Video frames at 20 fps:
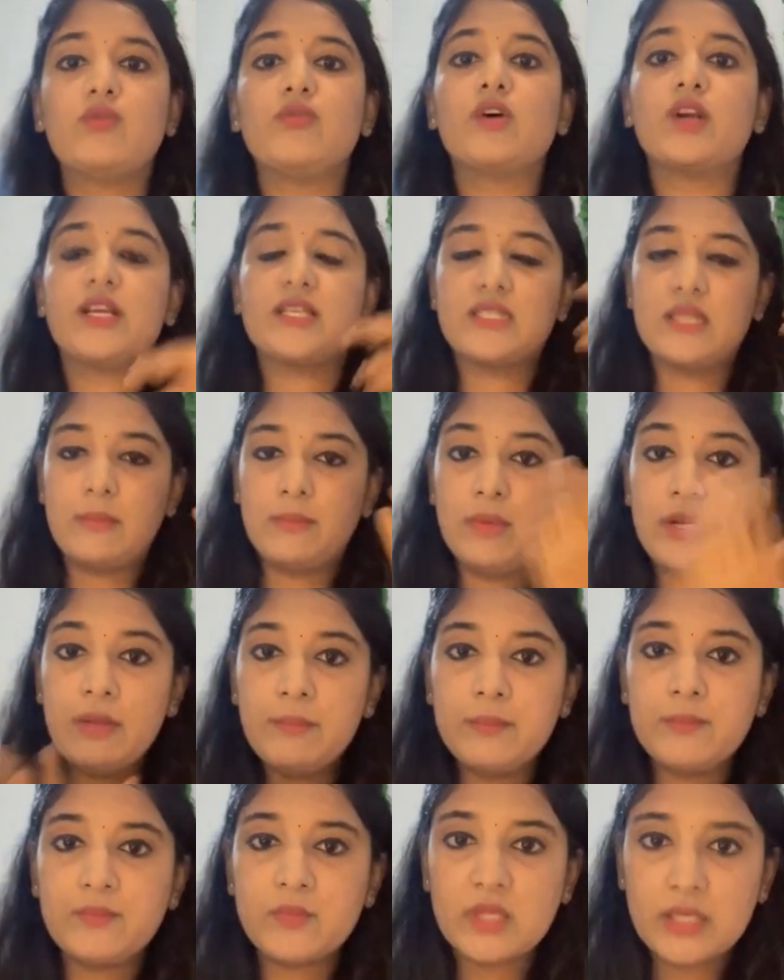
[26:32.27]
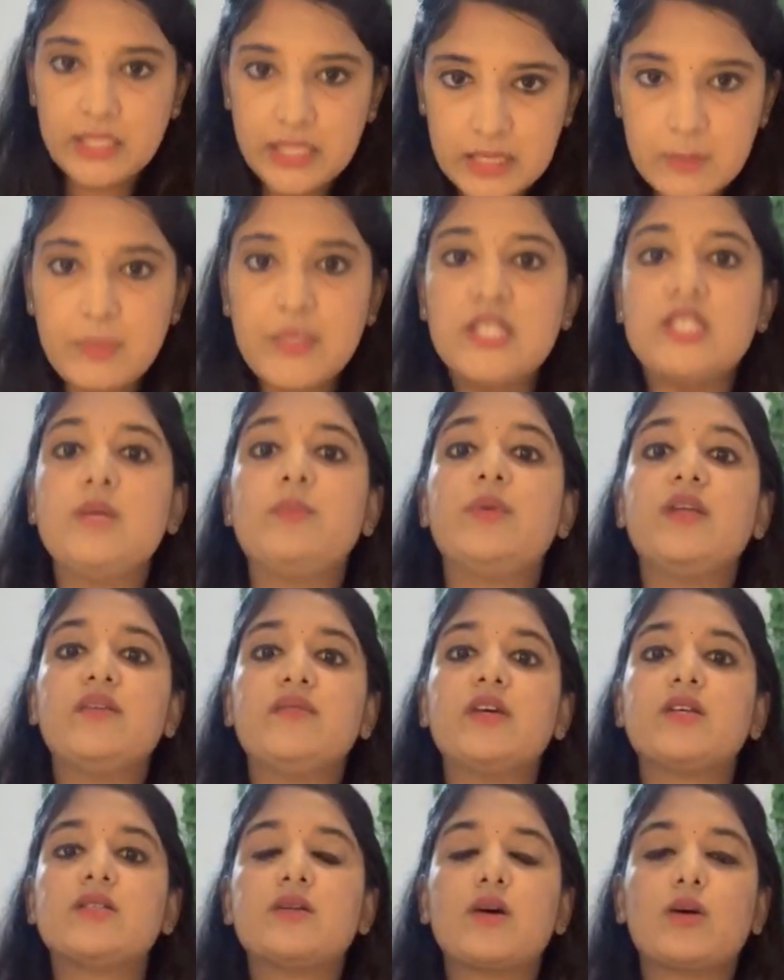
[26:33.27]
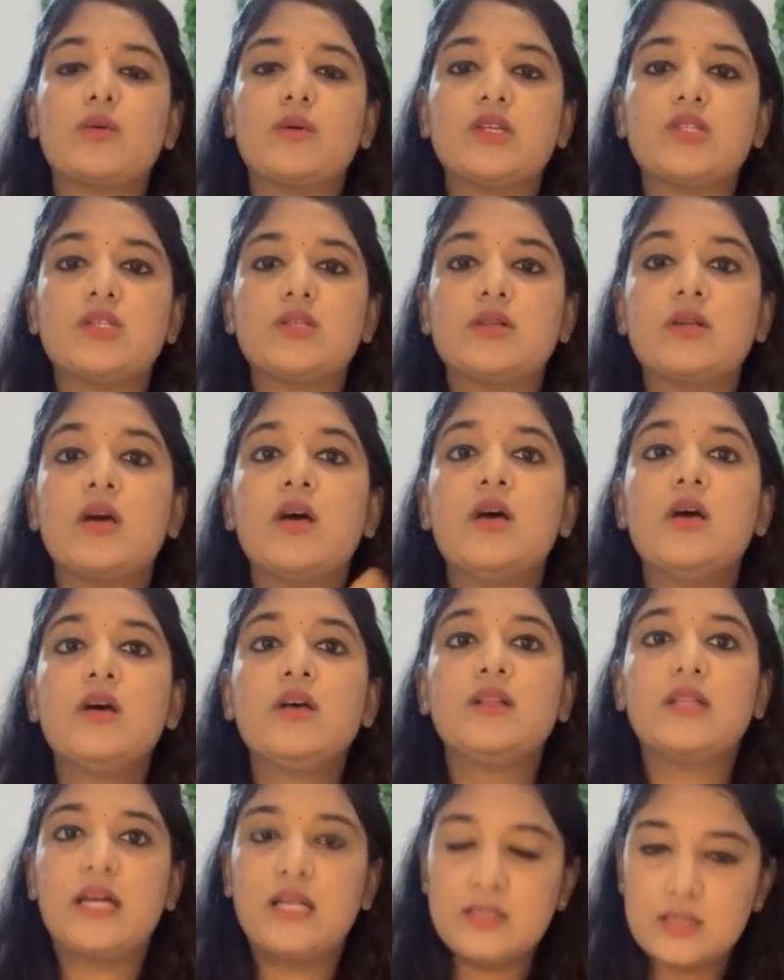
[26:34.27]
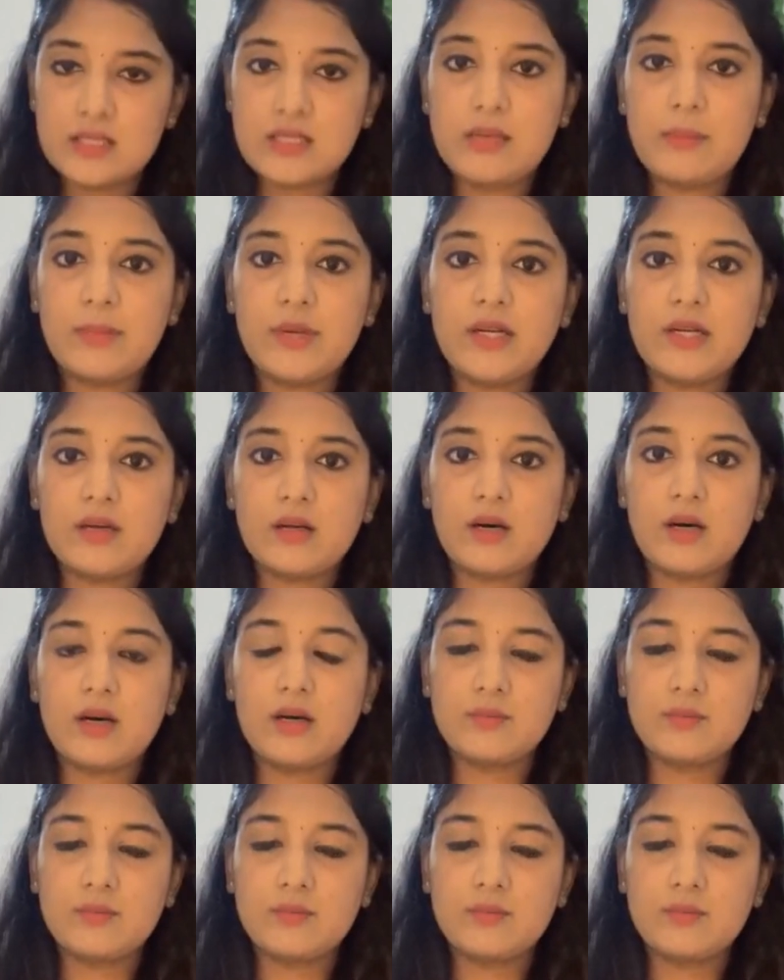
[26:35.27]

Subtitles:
For example, NEET PG previous year question, there is a separate